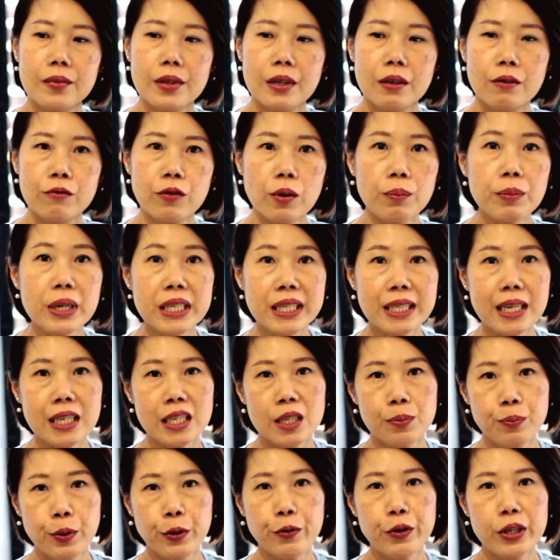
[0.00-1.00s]
From this
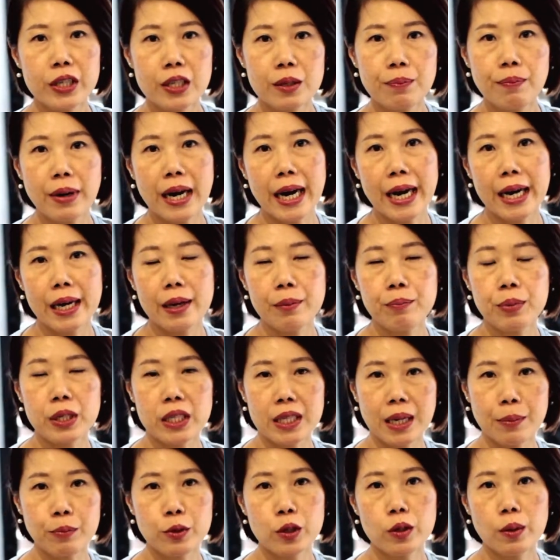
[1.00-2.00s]
experience, my
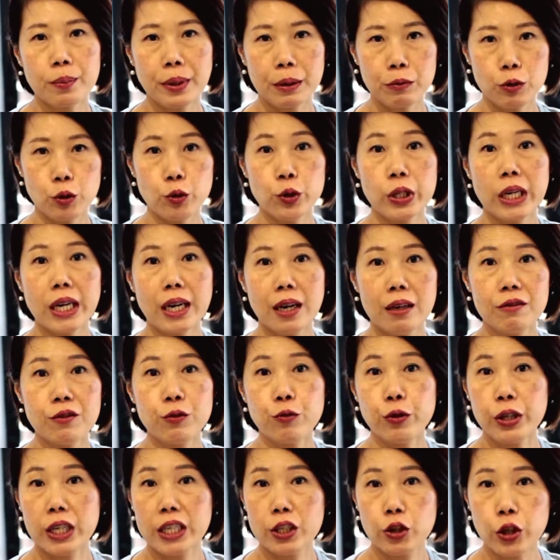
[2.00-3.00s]
perception about using gloves
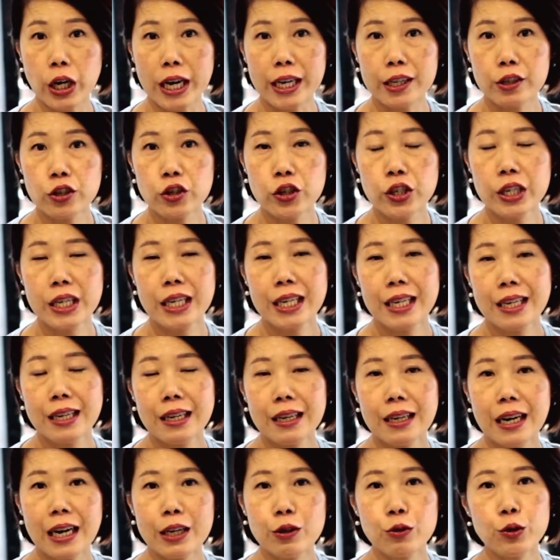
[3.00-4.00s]
really changed.
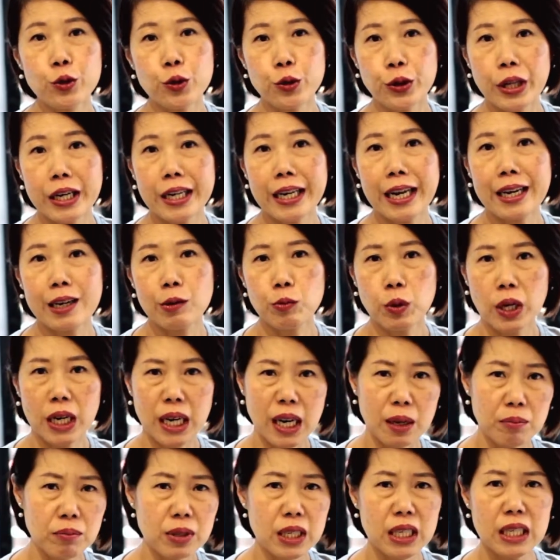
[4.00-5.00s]
I used to think that they were
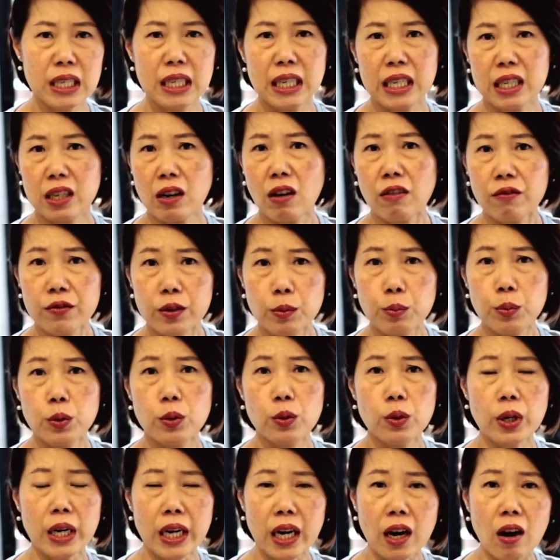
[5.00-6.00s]
clumsy and comfortable
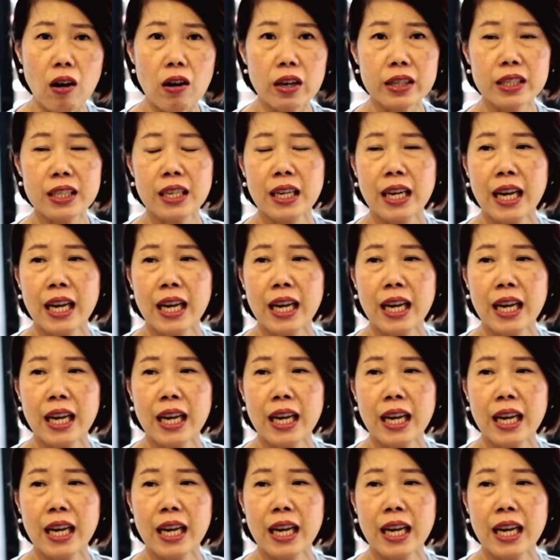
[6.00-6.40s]
and hot,